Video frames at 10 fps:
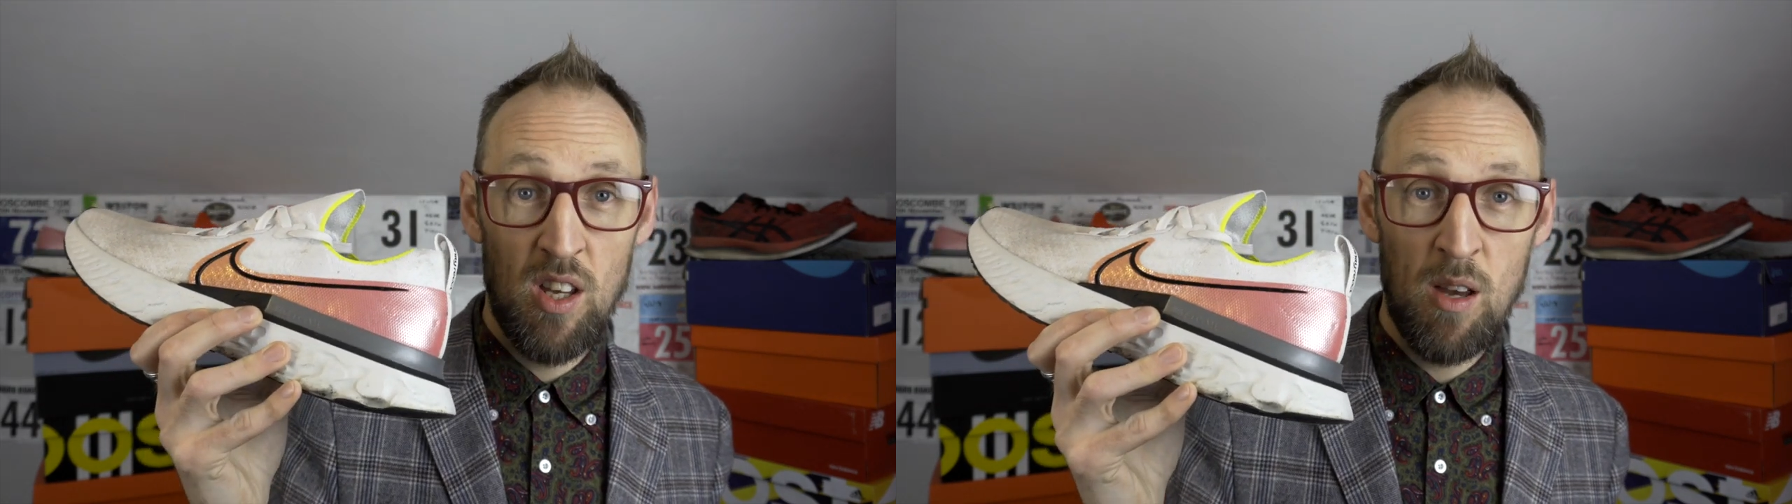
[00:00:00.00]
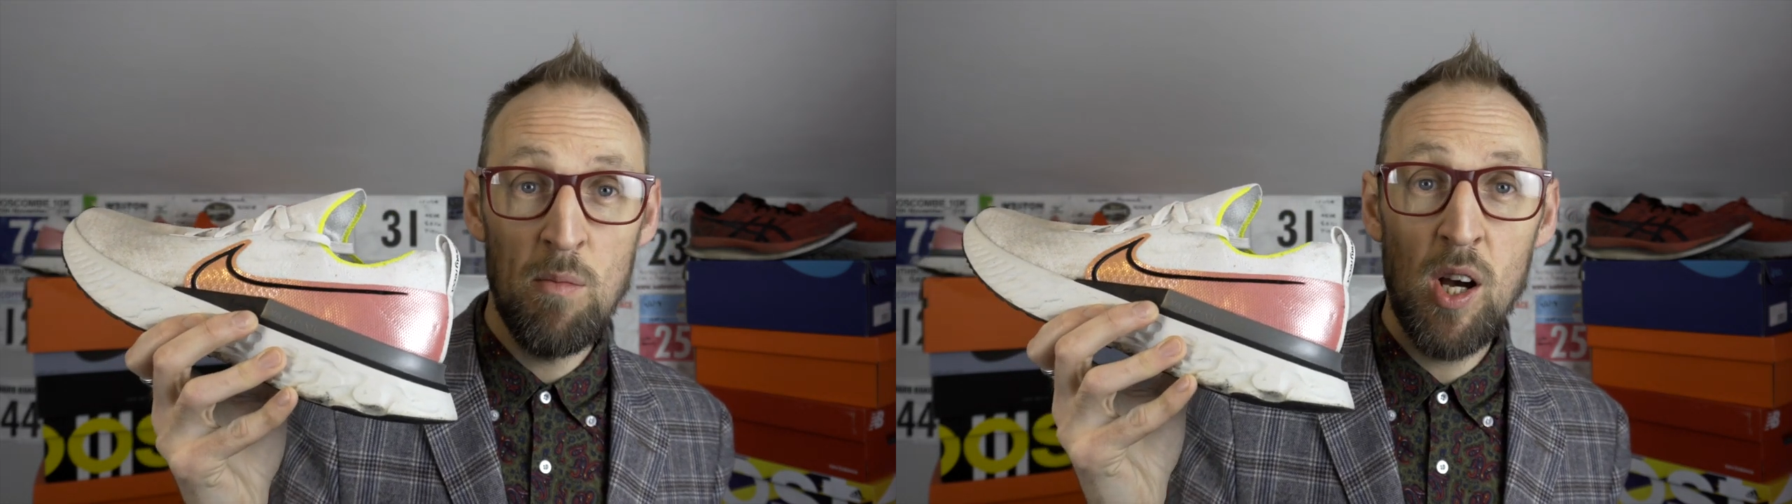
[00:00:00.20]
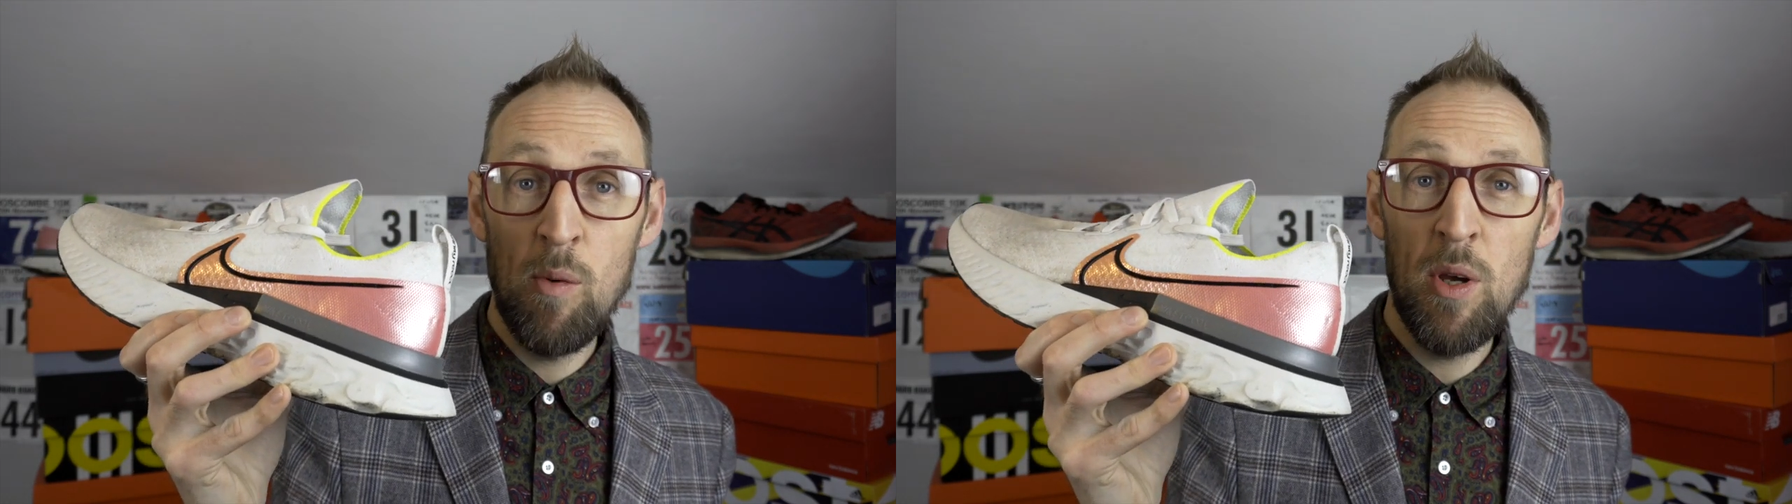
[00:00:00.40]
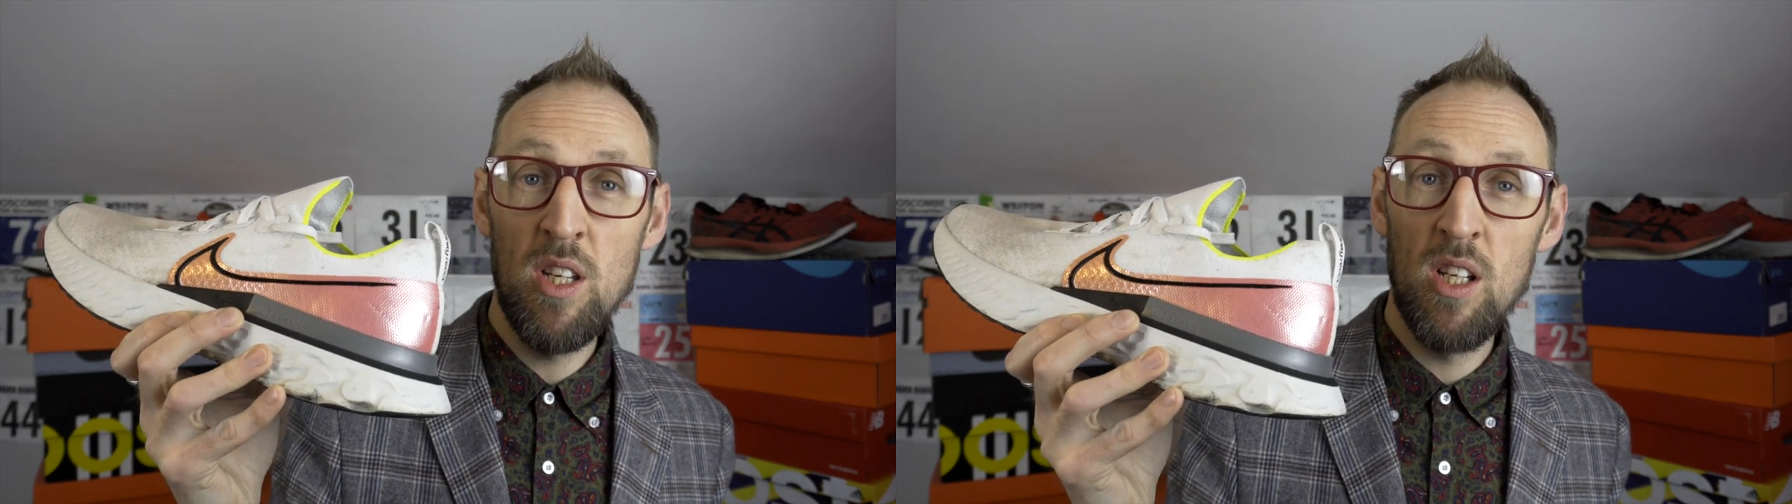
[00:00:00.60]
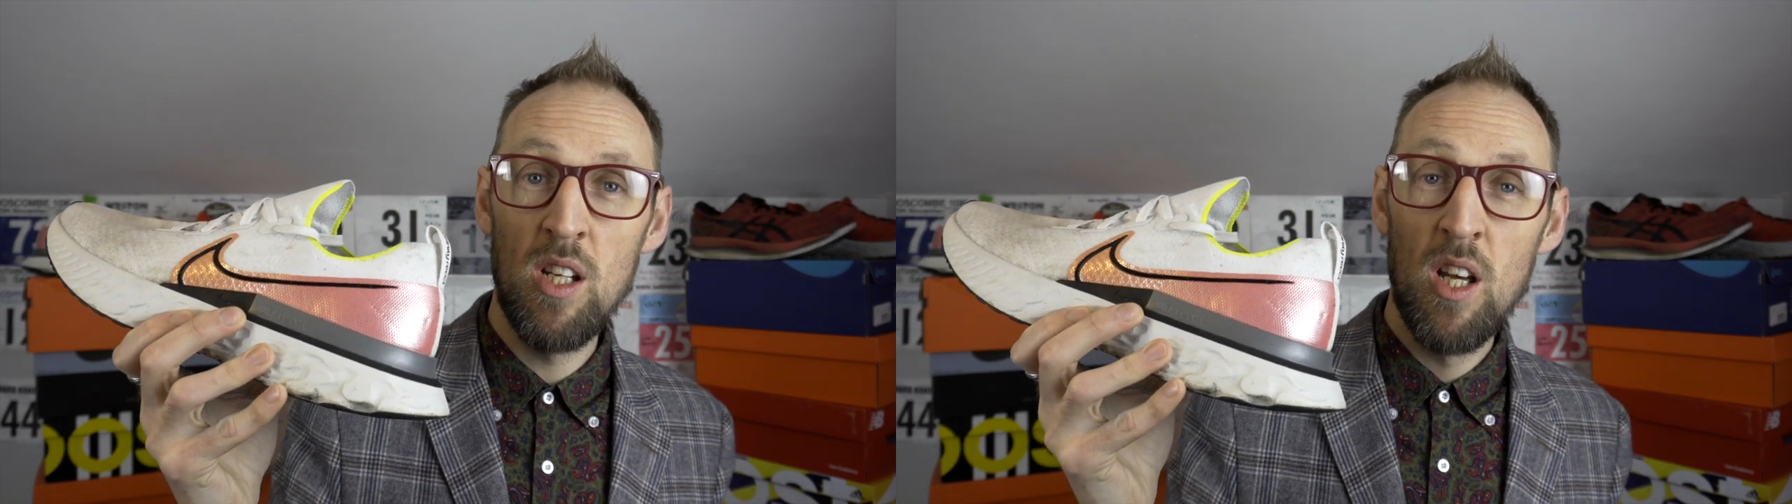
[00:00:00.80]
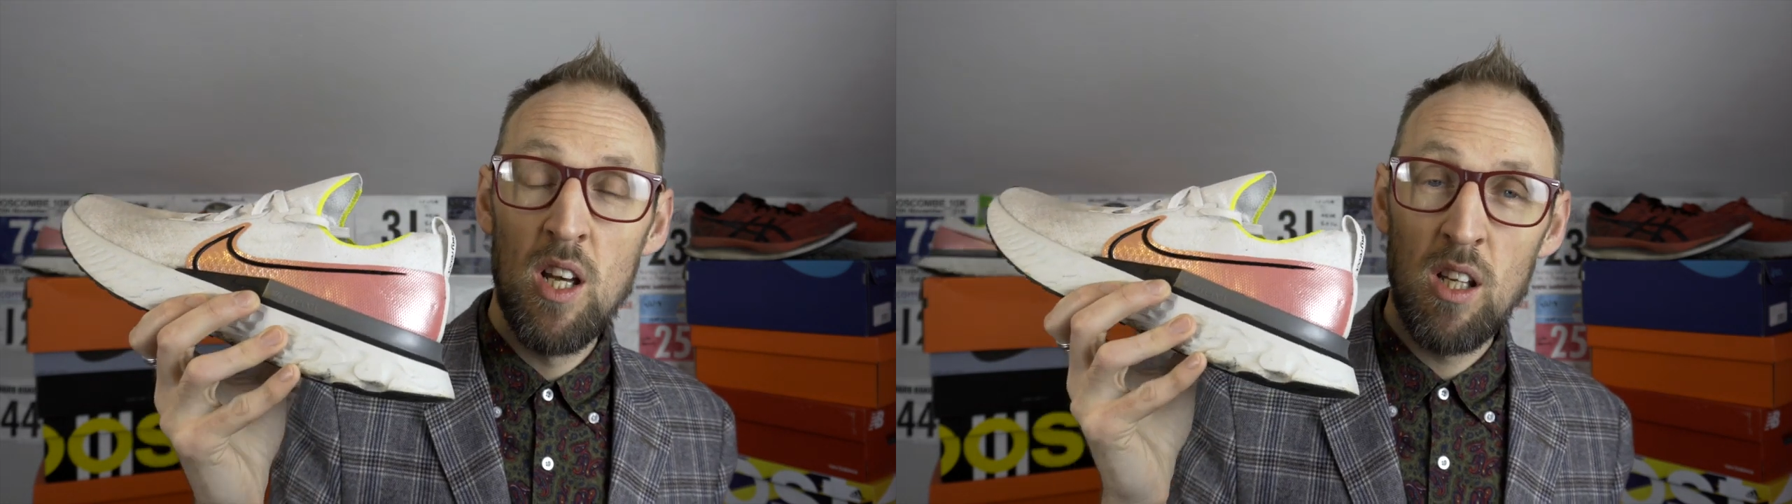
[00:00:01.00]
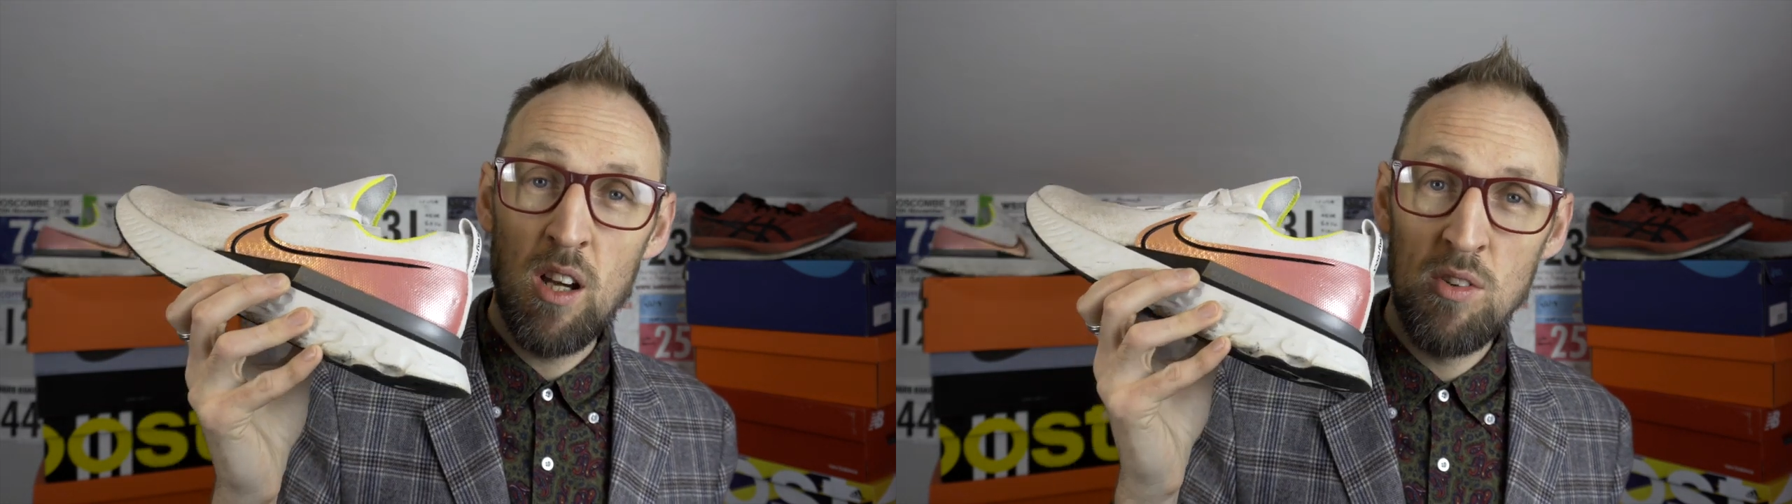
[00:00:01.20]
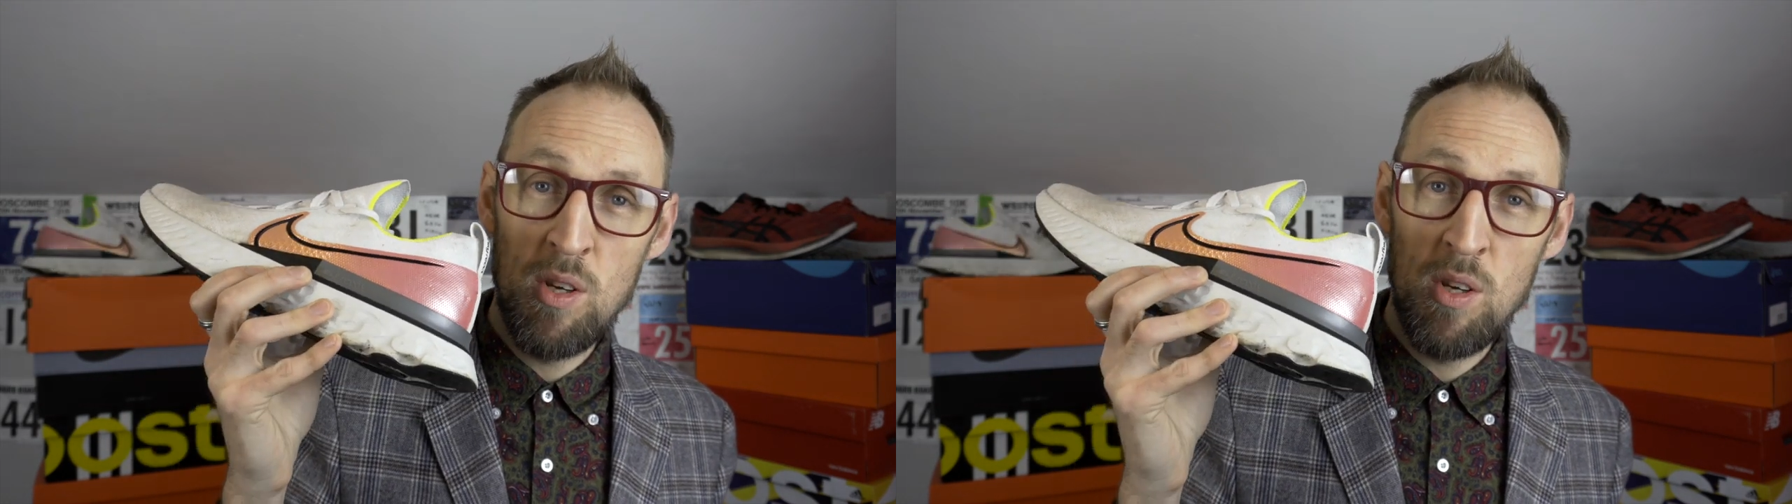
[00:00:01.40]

in my opinion, going